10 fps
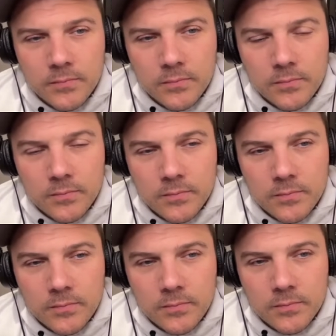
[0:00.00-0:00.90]

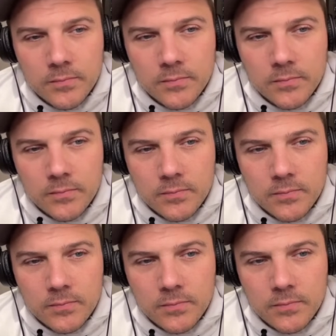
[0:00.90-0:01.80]

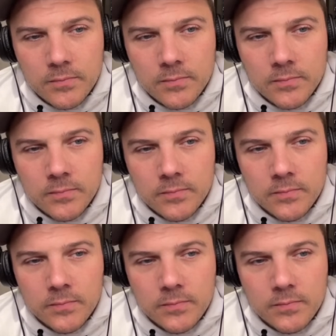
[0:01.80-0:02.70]

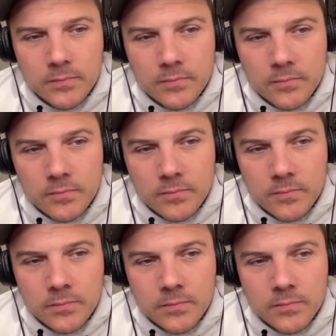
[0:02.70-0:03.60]

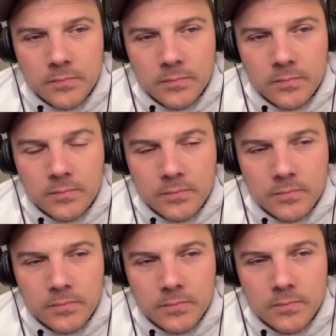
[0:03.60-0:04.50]

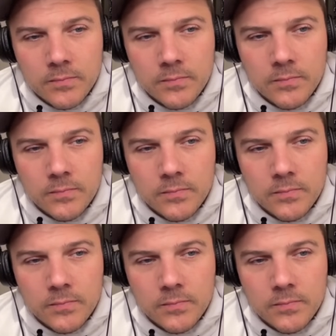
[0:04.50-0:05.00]
No words are spoken by the person on screen.